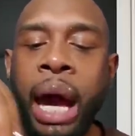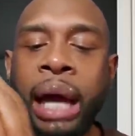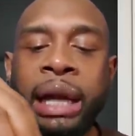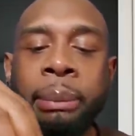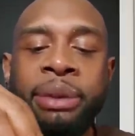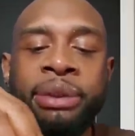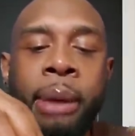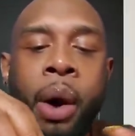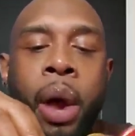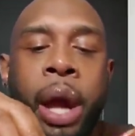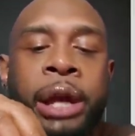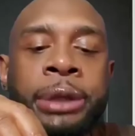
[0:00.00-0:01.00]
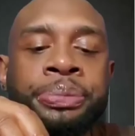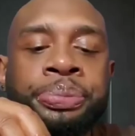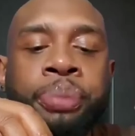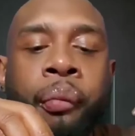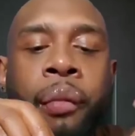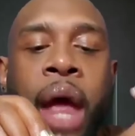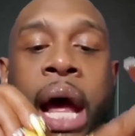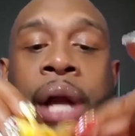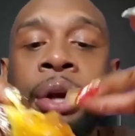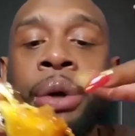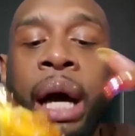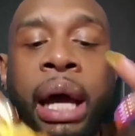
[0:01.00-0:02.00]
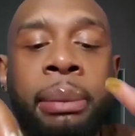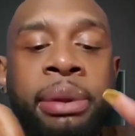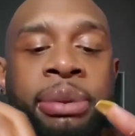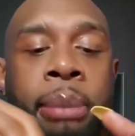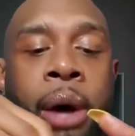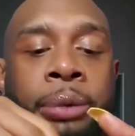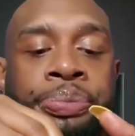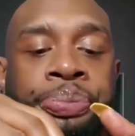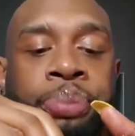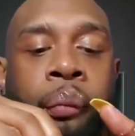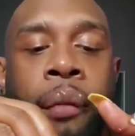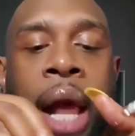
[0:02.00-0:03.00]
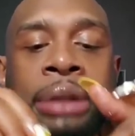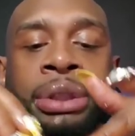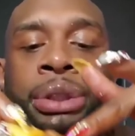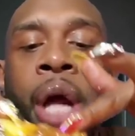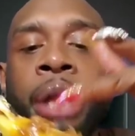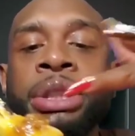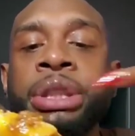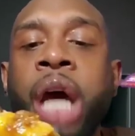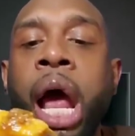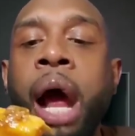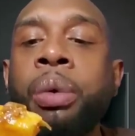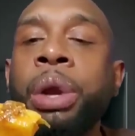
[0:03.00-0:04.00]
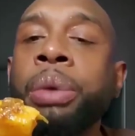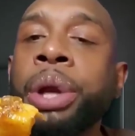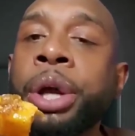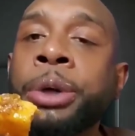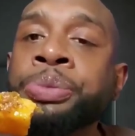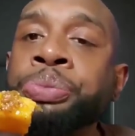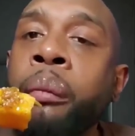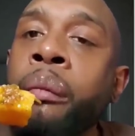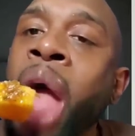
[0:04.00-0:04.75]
I got to give me some more, honey. I do. I give me some more. I really, really do.